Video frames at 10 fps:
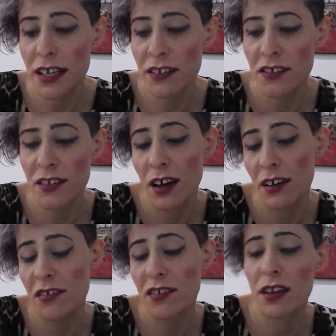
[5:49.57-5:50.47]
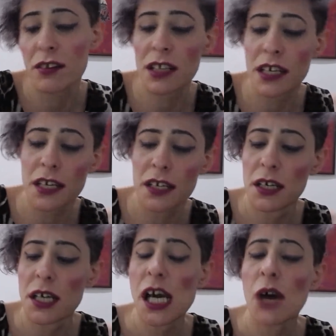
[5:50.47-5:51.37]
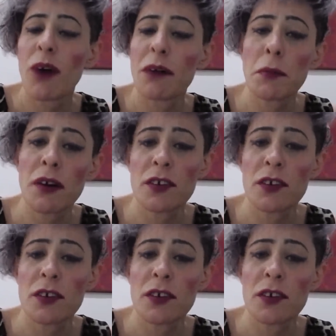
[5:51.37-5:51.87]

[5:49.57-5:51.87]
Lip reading: and start slowly. Where we move